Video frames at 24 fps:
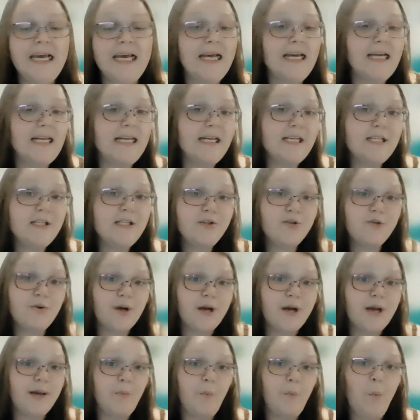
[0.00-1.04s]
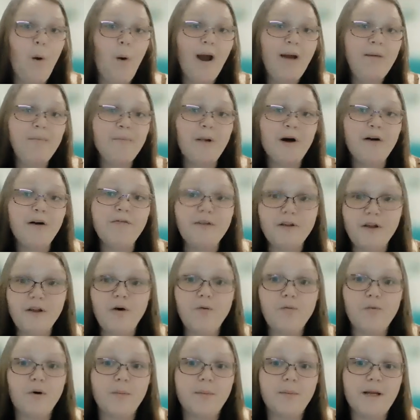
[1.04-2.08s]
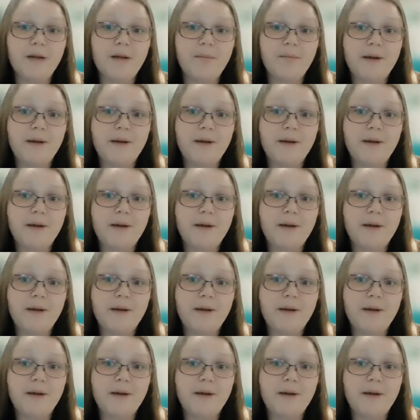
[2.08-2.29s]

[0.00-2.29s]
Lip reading: In his dream, White Buffalo Woman